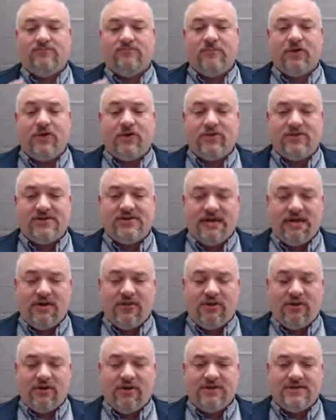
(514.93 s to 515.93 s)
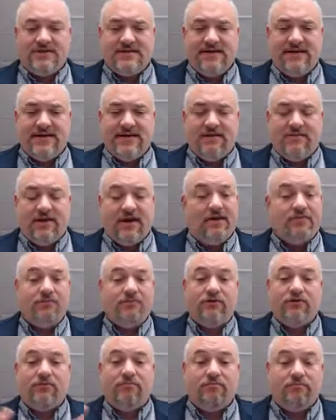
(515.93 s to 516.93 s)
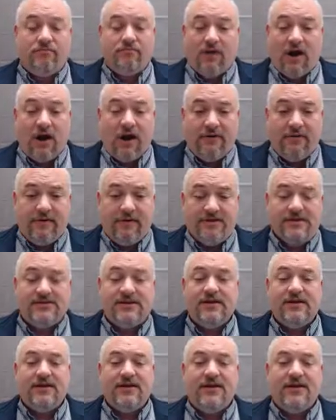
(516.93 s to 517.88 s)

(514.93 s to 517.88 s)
all those hollow organs that need to, your arteries